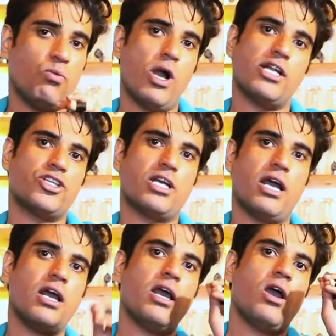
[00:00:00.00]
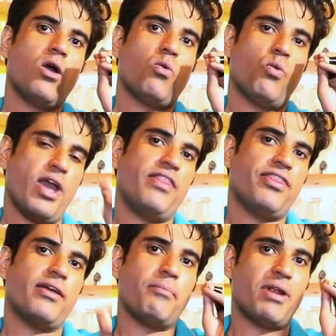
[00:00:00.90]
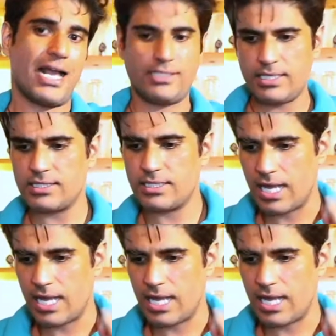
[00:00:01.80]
white sugar with molasses.